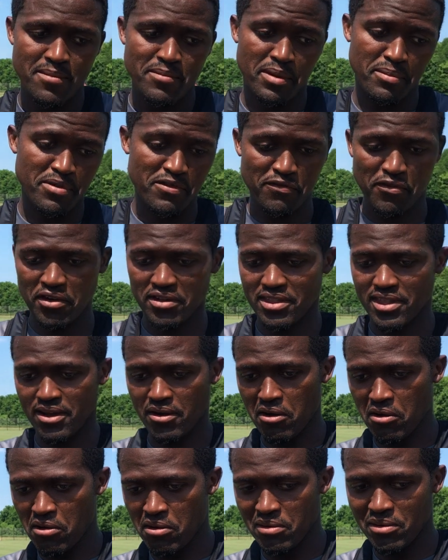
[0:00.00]
But before their
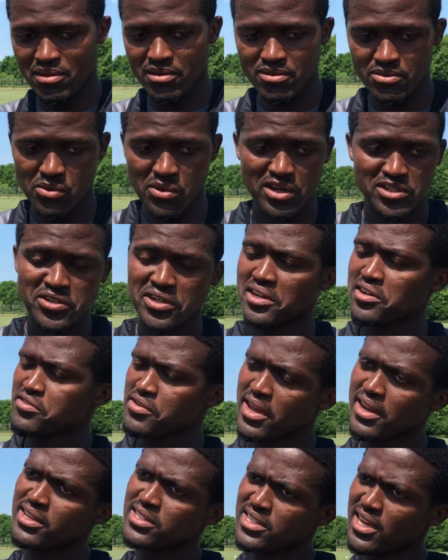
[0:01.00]
goal, we were actually
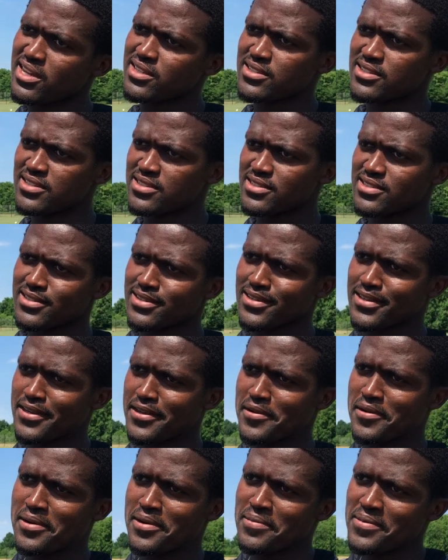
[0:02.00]
creating chances.
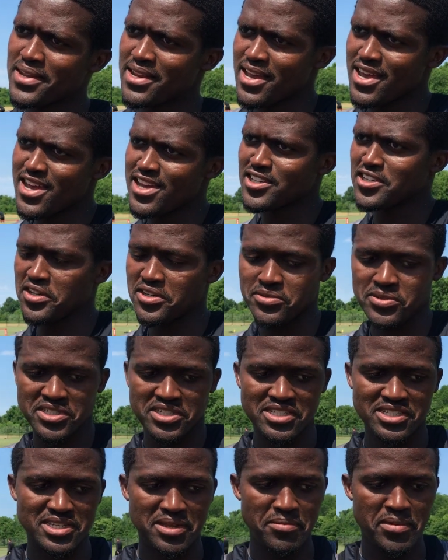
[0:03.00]
You know what I mean? So it
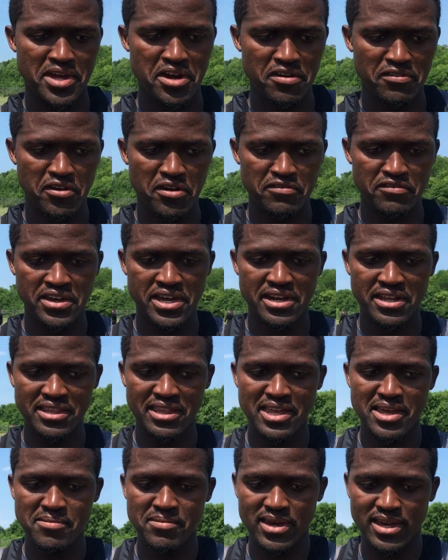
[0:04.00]
was just a matter of
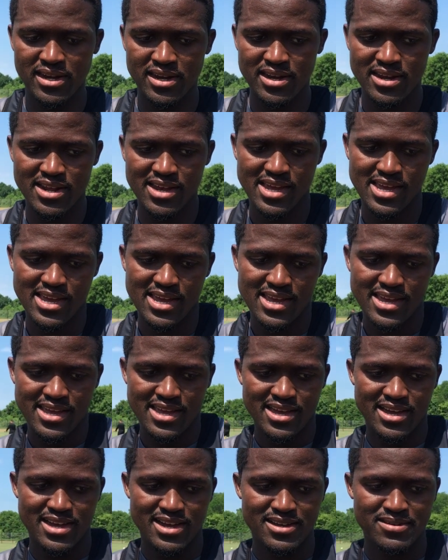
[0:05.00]
converting them, and
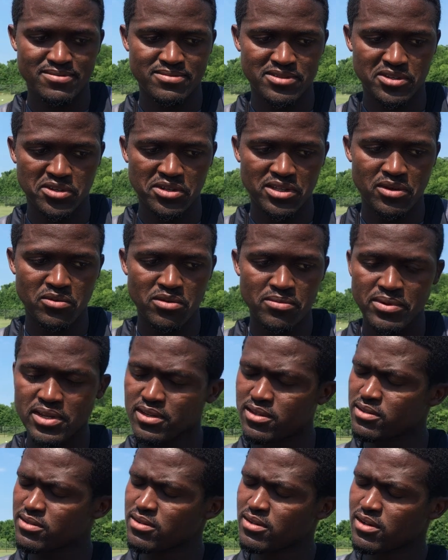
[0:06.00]
it's good that we've
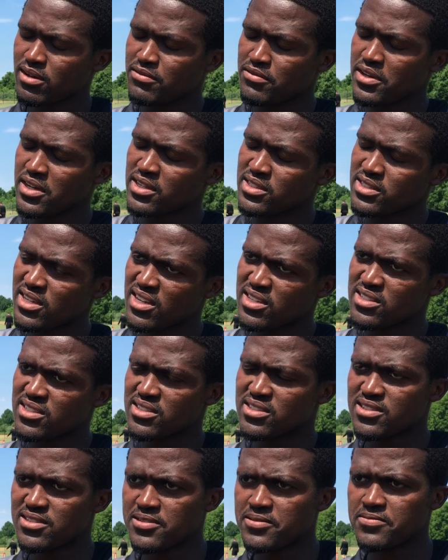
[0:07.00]
been converting
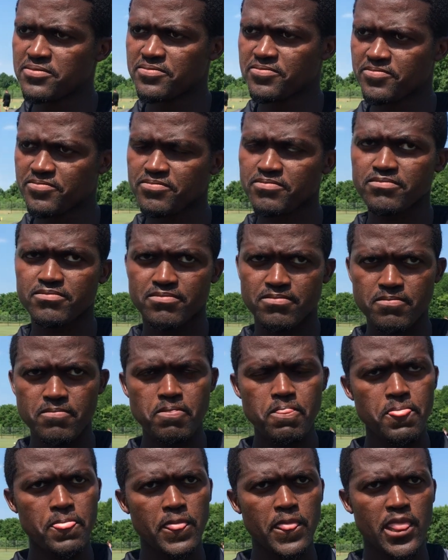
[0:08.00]
chances. What's the
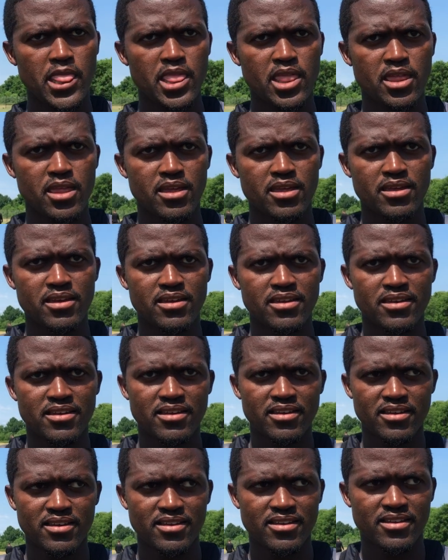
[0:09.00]
mood in the group like
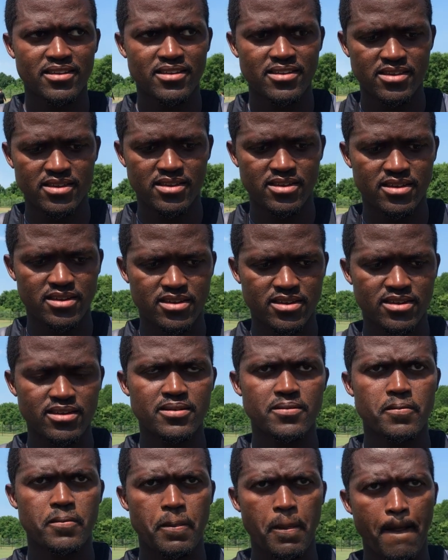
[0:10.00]
with on
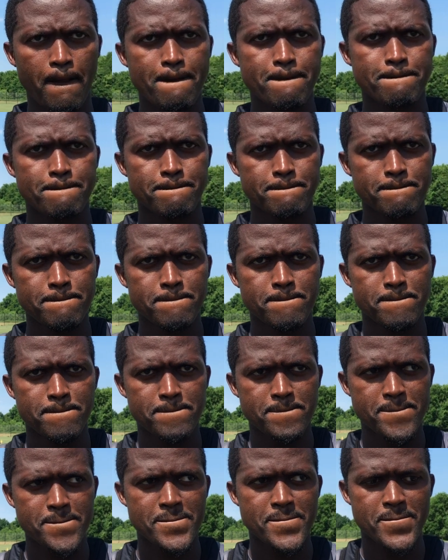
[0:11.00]
a six-match
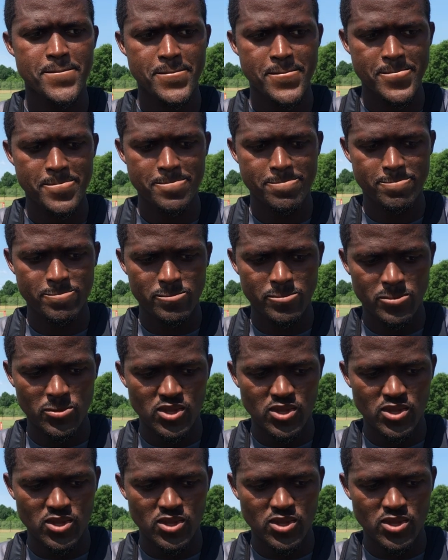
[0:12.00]
unbeaten streak in the league?